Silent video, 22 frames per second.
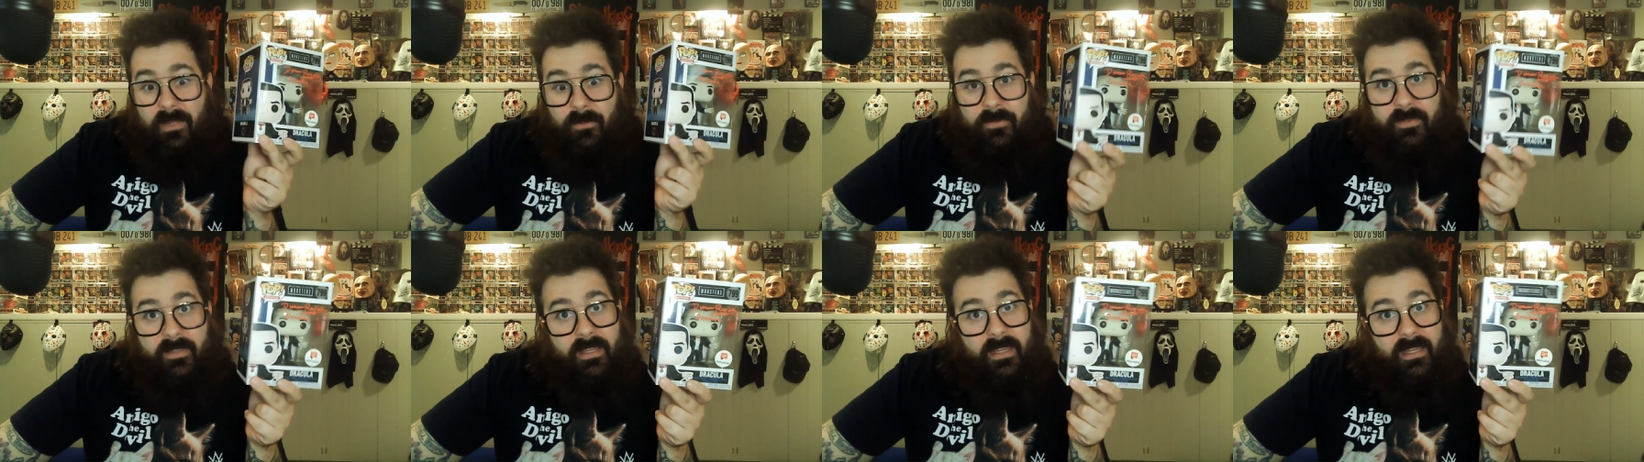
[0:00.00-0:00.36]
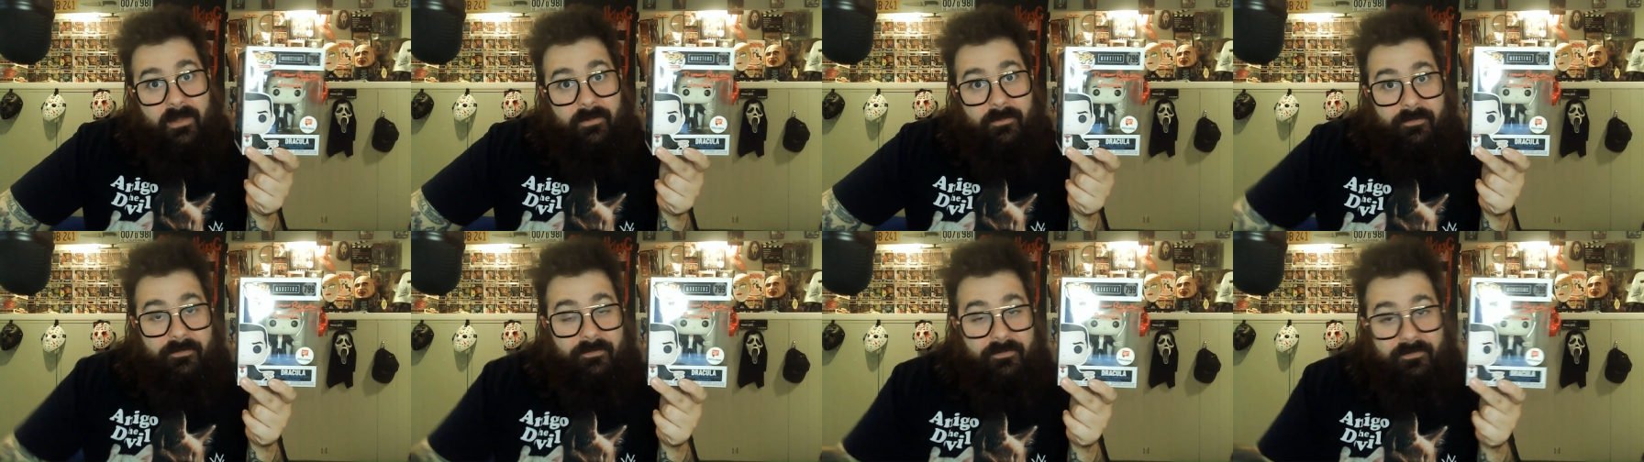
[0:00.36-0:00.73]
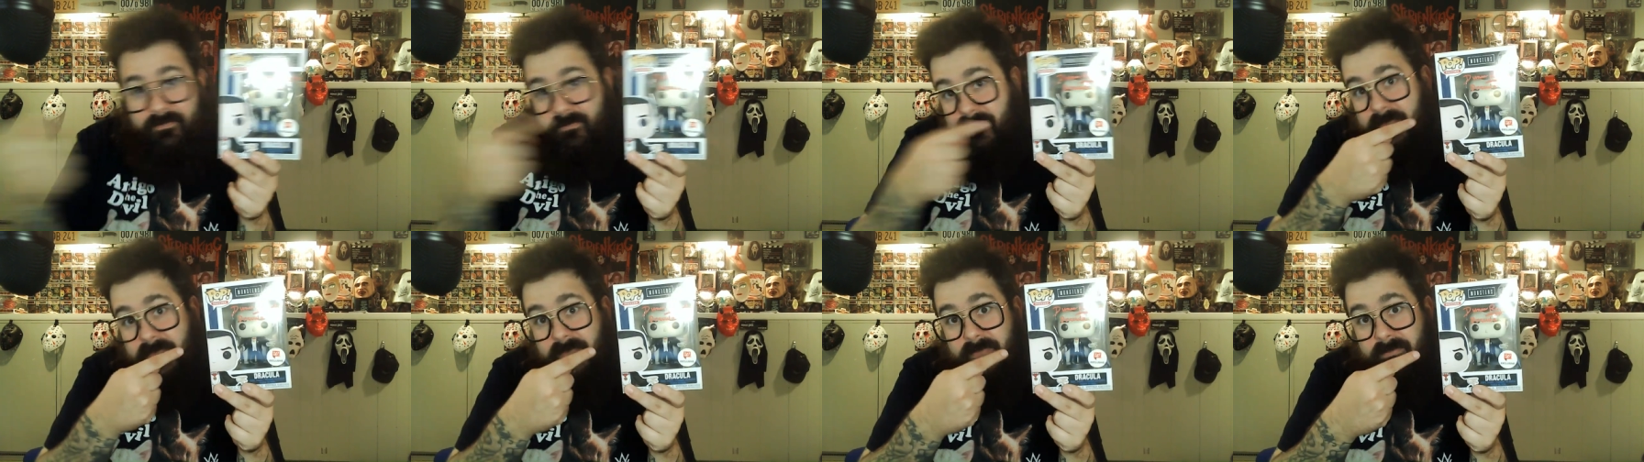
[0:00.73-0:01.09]
It was him.
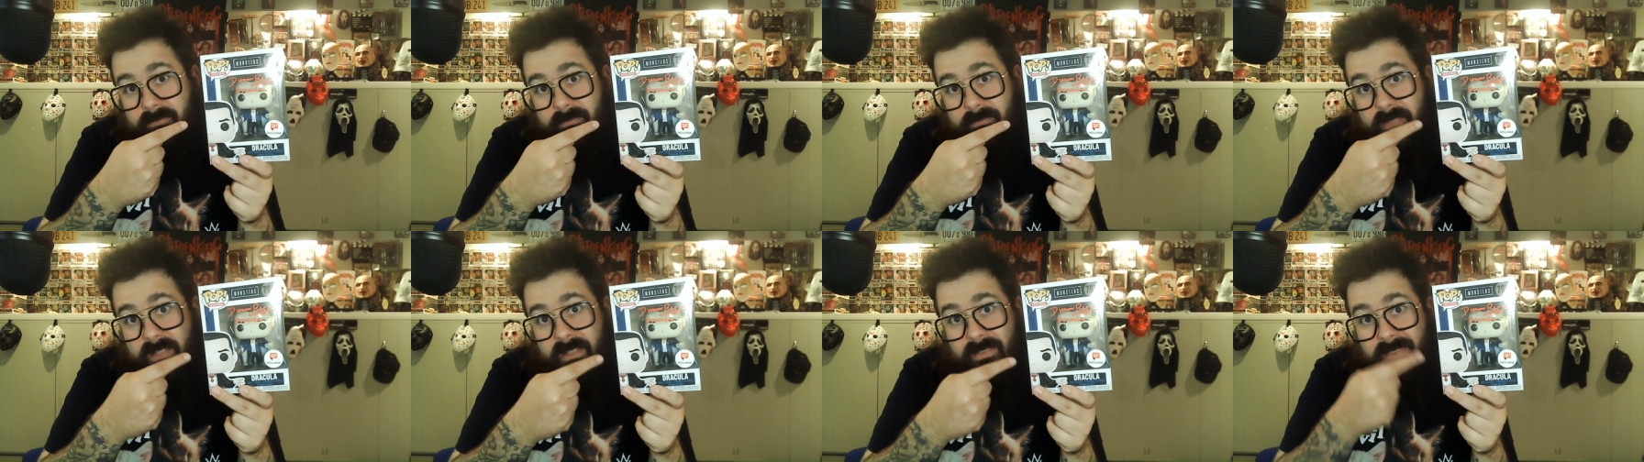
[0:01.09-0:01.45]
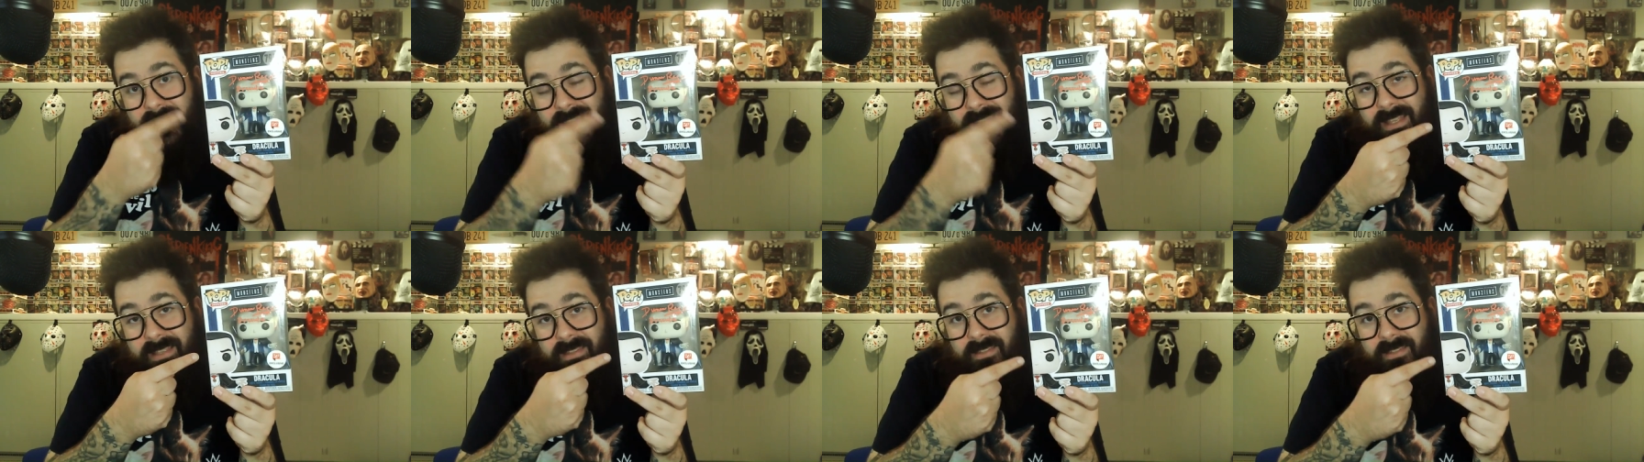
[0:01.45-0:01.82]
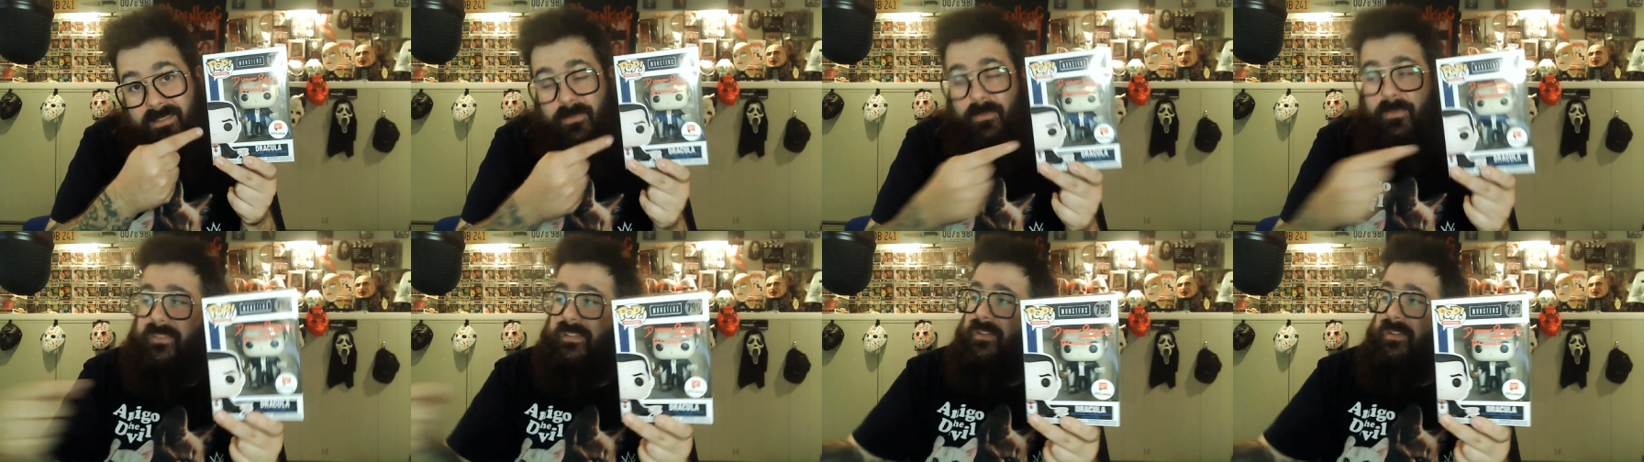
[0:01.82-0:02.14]
This was